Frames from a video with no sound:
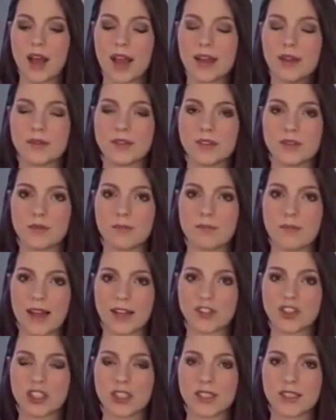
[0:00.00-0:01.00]
I
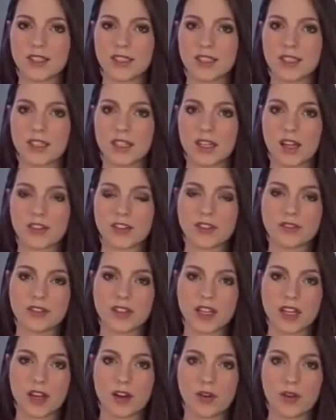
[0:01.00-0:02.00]
mentioned in another
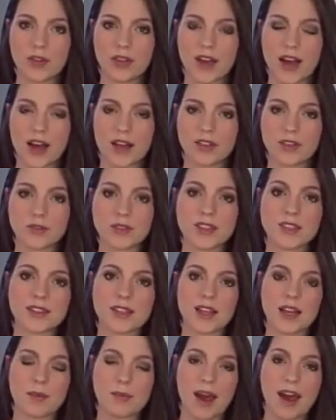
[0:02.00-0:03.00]
video that the
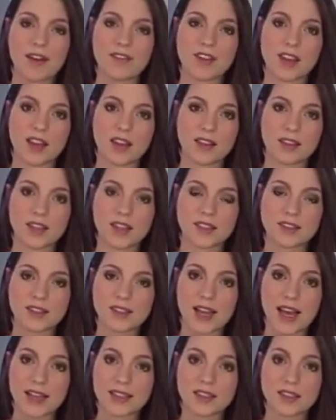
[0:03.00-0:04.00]
reason I'm having these
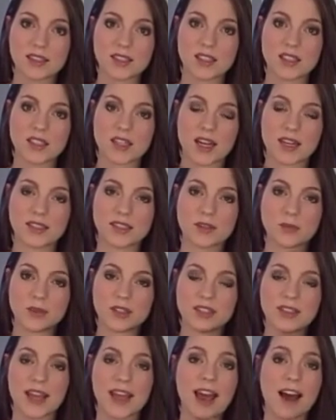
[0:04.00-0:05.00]
tests done is
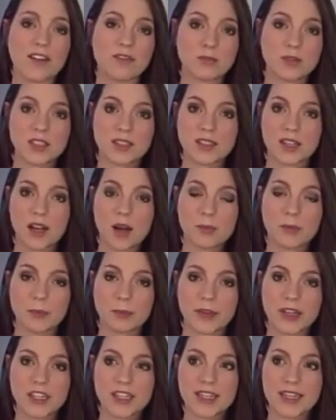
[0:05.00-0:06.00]
because I have missed a couple
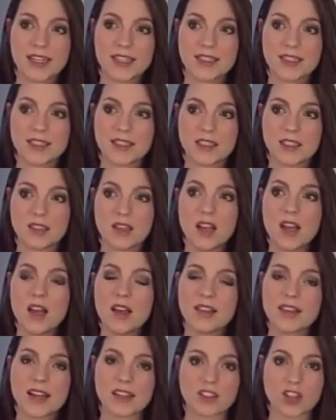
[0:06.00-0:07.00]
periods, and
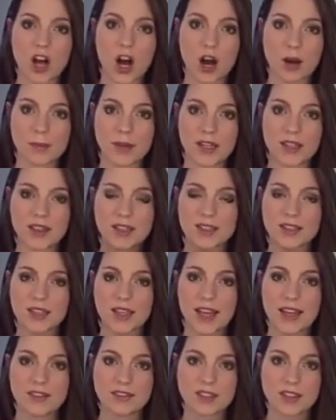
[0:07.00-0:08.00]
that's common in
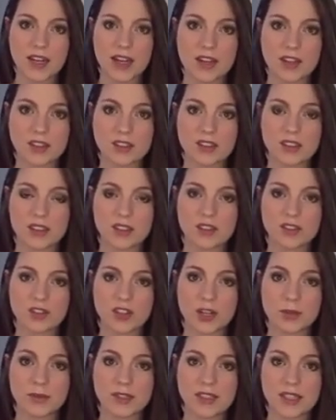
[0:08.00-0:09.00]
this lifestyle to
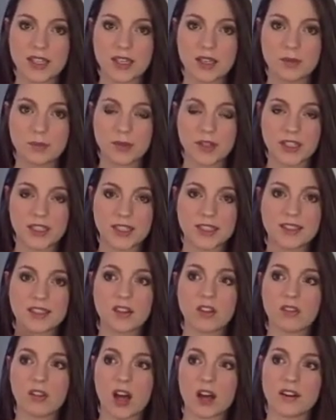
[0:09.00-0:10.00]
start missing periods,
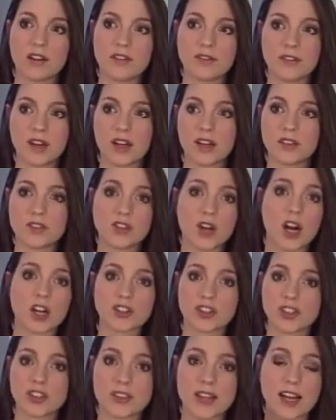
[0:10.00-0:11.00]
and a lot of
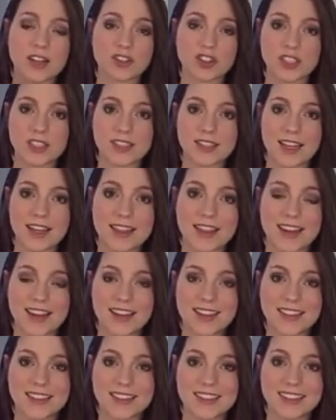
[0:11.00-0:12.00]
doctors actually say
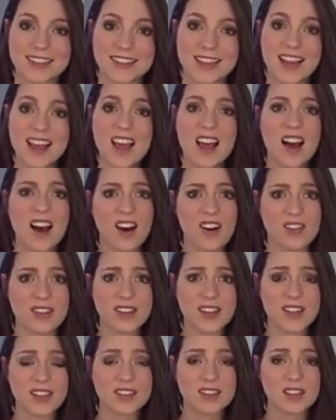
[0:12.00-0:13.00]
that it's
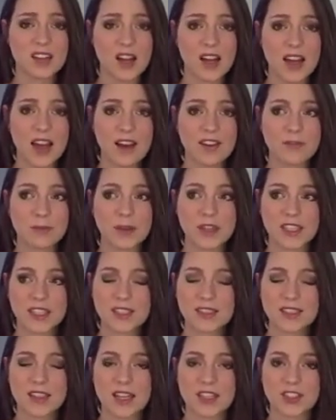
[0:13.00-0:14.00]
healthy to not have
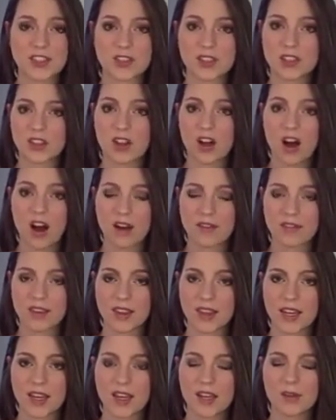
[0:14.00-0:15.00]
periods and that you're still
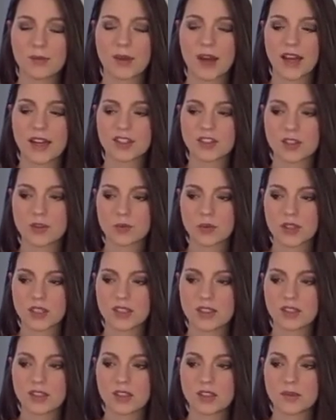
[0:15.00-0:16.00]
ovulating, but I just
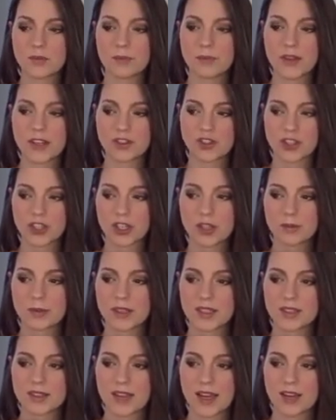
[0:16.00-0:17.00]
wanted to be sure
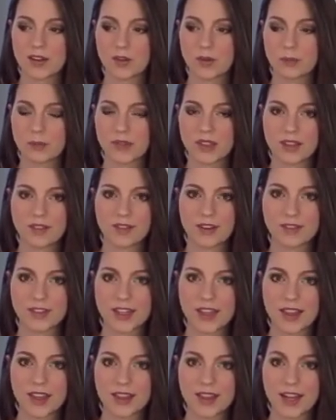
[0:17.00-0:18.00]
because I don't believe
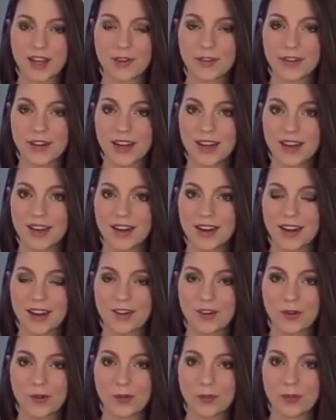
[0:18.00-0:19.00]
everything that I read, and
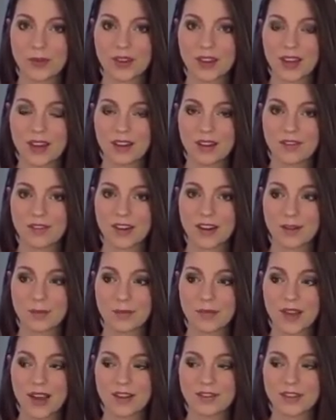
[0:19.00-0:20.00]
I don't believe
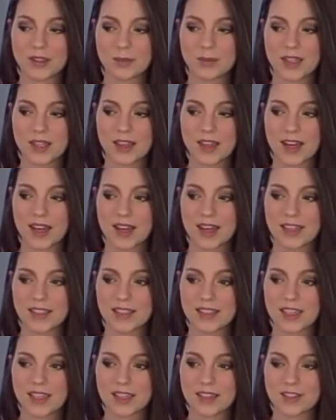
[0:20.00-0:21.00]
everybody that
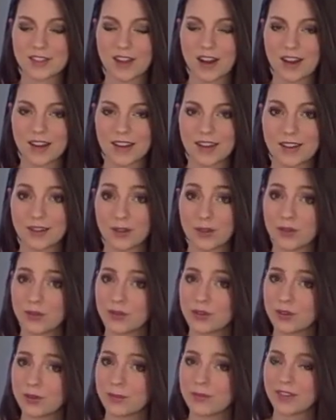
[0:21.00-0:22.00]
I see talk in a
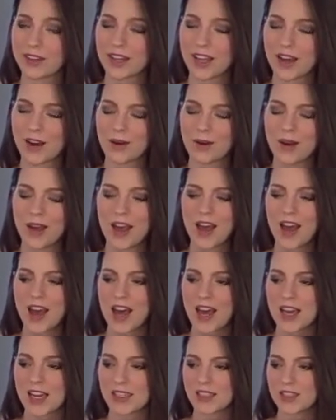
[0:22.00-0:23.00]
YouTube video,
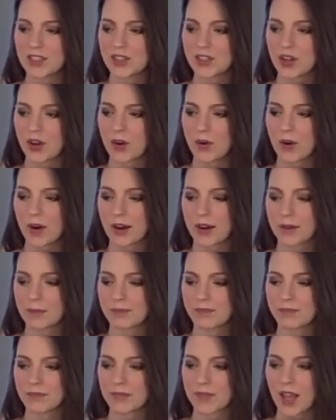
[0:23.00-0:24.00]
and so
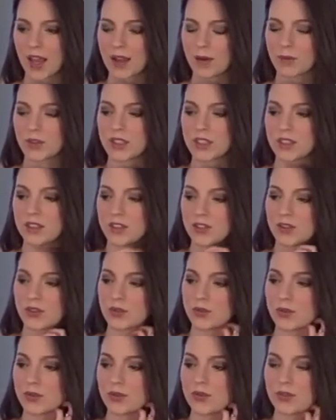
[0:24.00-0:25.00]
I wanted
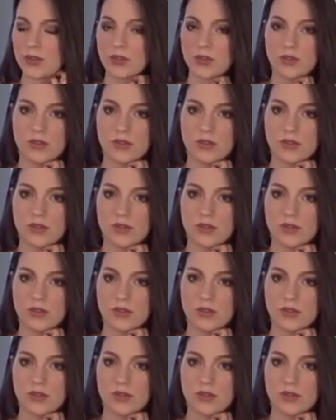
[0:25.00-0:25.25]
to